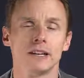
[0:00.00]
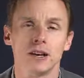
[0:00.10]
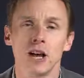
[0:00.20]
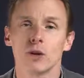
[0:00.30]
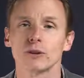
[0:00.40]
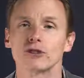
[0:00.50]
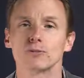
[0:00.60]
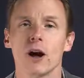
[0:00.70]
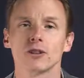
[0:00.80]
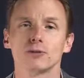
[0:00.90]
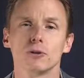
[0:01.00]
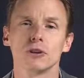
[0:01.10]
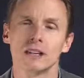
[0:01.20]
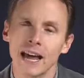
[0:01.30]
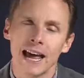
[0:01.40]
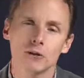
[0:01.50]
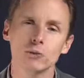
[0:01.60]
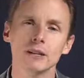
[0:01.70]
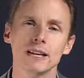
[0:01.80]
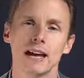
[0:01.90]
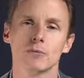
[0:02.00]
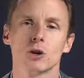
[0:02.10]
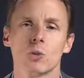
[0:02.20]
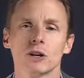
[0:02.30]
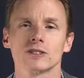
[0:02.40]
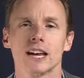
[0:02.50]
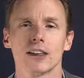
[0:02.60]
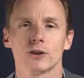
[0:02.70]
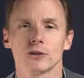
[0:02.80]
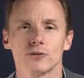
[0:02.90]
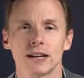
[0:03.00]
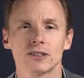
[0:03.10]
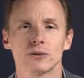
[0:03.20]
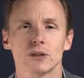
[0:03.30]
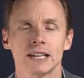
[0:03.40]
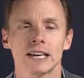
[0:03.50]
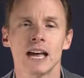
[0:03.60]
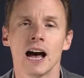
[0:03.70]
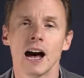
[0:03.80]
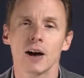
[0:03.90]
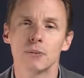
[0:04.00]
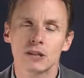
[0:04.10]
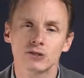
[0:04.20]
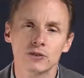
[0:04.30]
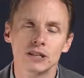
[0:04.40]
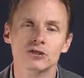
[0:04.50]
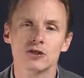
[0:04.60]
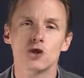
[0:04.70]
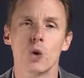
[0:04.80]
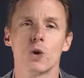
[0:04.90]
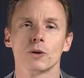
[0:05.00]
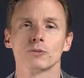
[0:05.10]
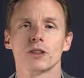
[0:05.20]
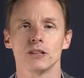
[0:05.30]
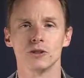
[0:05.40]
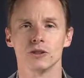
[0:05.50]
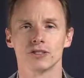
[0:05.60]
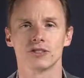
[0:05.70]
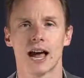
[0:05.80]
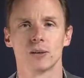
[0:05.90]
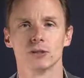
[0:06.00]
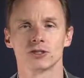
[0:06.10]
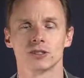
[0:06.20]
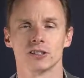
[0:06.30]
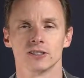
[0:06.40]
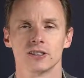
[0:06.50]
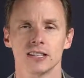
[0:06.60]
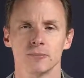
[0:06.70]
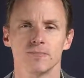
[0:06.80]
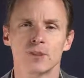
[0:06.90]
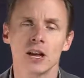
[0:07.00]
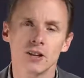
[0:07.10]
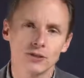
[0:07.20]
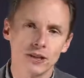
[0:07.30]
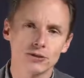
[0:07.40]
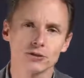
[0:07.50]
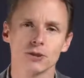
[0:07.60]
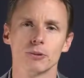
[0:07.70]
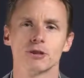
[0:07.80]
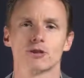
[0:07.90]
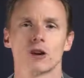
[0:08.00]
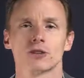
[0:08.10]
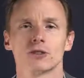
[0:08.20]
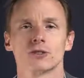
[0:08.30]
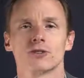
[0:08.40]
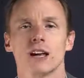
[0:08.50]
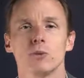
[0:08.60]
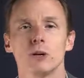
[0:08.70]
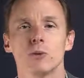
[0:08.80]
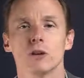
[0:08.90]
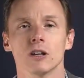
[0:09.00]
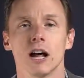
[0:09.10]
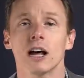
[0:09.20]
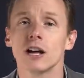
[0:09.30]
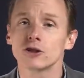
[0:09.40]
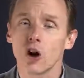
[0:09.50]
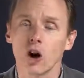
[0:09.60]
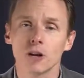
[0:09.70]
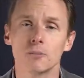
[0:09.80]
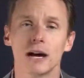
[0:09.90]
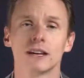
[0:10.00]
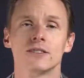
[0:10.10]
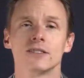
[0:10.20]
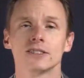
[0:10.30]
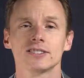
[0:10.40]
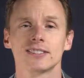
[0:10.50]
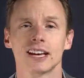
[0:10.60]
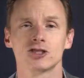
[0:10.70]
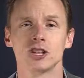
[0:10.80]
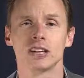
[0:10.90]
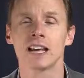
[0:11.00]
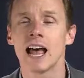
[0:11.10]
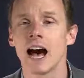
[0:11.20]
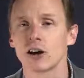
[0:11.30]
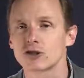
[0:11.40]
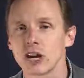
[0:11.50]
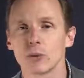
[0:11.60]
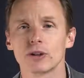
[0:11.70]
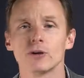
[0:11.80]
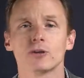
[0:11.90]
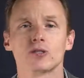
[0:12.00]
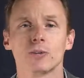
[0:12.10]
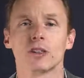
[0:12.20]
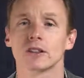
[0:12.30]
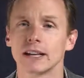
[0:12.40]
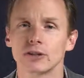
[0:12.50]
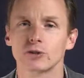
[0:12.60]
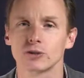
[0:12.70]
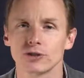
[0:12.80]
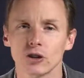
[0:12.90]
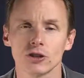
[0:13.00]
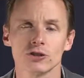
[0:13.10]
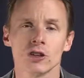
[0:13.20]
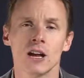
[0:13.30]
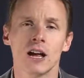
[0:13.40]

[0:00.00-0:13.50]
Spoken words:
and responsible and really able to work together effectively because of these norms that you've established in the team. So these are some of the structures that we will talk about in this session. I'll share with you some of the latest research,